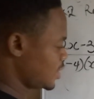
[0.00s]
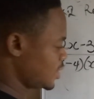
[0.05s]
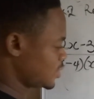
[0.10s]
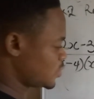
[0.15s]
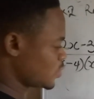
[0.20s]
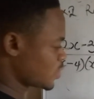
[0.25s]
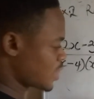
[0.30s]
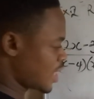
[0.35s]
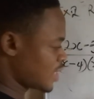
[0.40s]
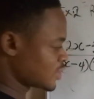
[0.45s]

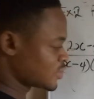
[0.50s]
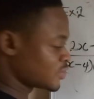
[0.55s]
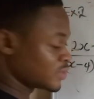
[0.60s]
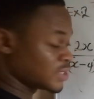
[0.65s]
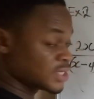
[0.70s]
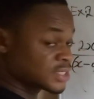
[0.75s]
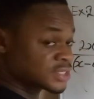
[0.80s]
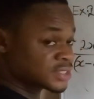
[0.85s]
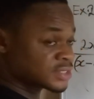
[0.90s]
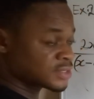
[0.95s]
it will
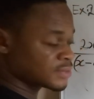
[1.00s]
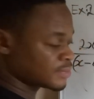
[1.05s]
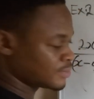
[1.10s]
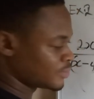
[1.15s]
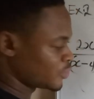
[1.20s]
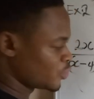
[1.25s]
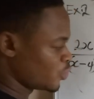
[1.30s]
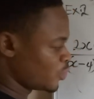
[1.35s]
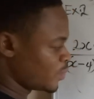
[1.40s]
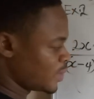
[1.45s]
cancel this,
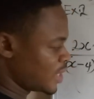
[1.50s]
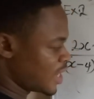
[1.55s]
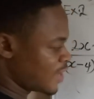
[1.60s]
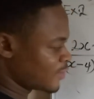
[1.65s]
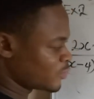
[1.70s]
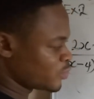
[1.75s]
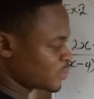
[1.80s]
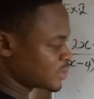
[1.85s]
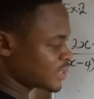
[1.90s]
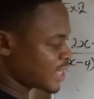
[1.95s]
we'll be
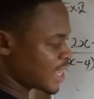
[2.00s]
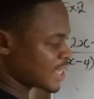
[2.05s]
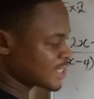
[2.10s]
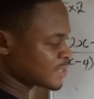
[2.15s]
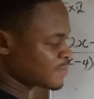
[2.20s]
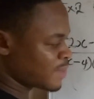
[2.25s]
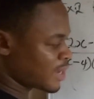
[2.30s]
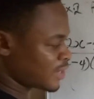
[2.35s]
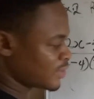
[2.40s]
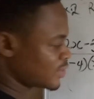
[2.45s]
left with
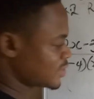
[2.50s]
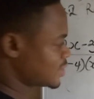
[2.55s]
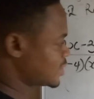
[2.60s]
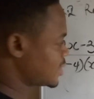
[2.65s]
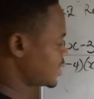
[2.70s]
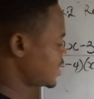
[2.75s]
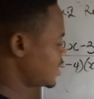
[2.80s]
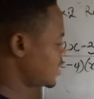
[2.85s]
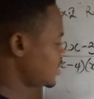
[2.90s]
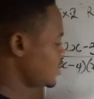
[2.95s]
x minus
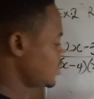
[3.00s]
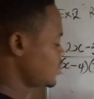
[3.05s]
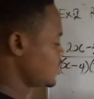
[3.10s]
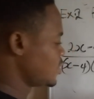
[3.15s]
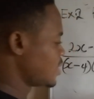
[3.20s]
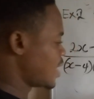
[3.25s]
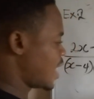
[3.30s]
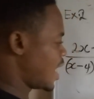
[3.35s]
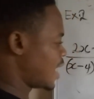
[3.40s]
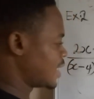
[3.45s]
3.
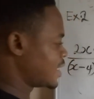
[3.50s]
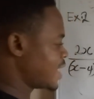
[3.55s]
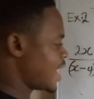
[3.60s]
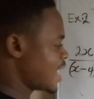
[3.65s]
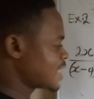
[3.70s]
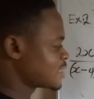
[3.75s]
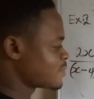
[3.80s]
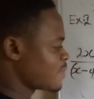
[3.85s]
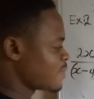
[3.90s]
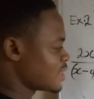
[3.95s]
And
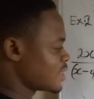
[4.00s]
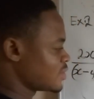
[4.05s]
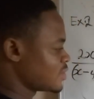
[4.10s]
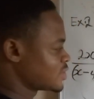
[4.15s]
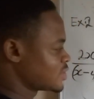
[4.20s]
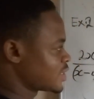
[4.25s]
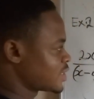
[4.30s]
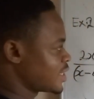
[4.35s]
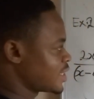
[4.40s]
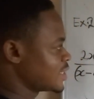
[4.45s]
x
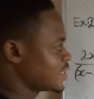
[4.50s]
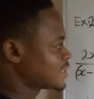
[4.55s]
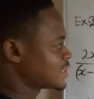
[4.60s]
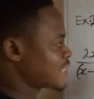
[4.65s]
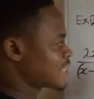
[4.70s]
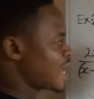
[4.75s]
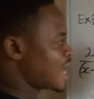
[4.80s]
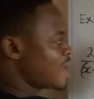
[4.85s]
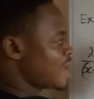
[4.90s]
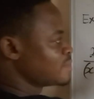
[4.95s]
minus 3
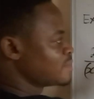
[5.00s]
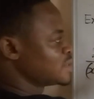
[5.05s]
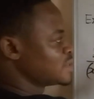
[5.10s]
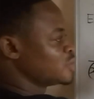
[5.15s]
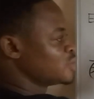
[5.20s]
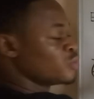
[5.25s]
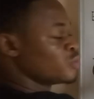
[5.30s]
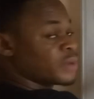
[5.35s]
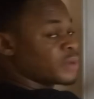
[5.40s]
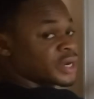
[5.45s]
times
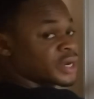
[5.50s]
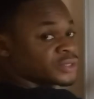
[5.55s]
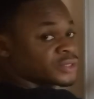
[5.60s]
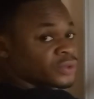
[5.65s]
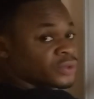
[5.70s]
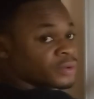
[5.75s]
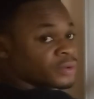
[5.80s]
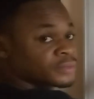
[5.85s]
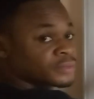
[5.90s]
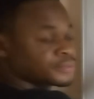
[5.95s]
the
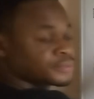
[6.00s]
numerator.